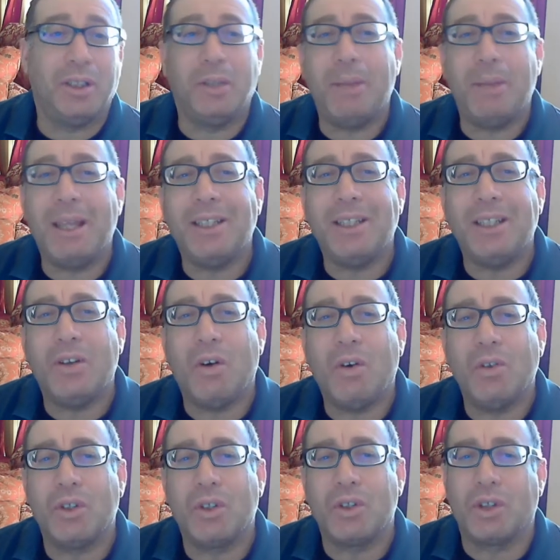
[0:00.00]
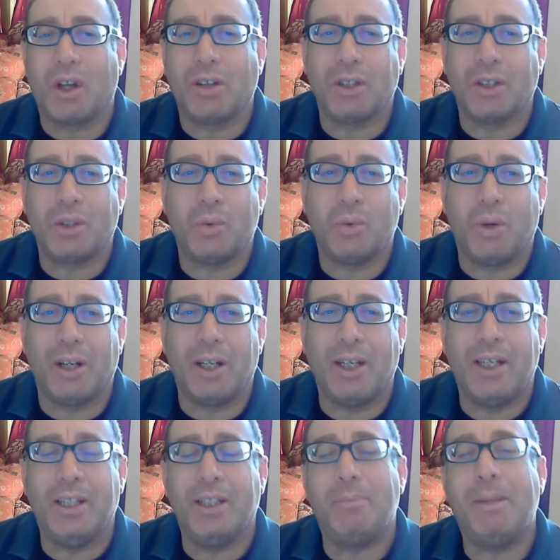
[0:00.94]
depending on the stock that you are
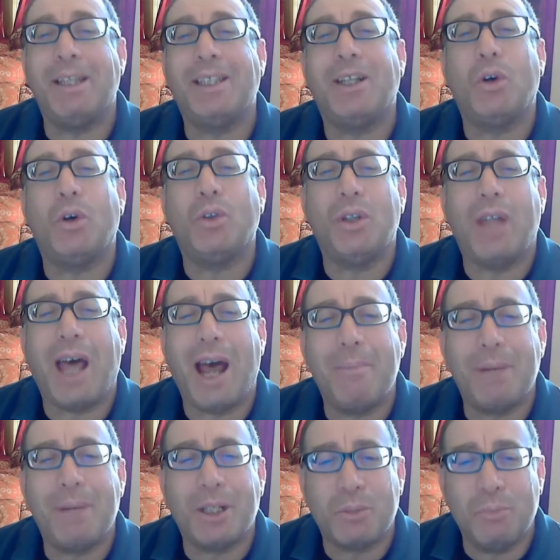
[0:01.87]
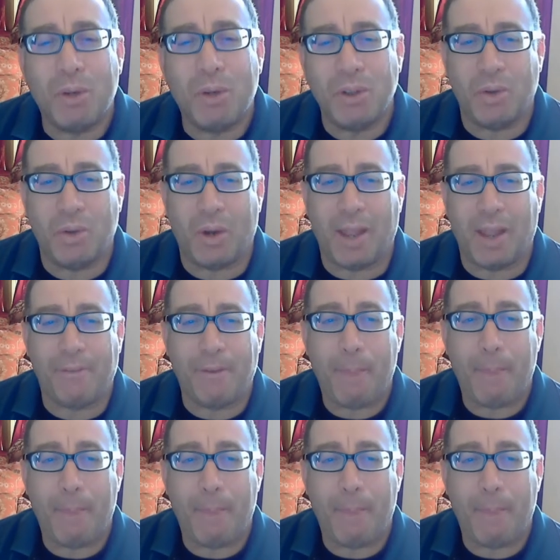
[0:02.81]
in, depending on how much money you have.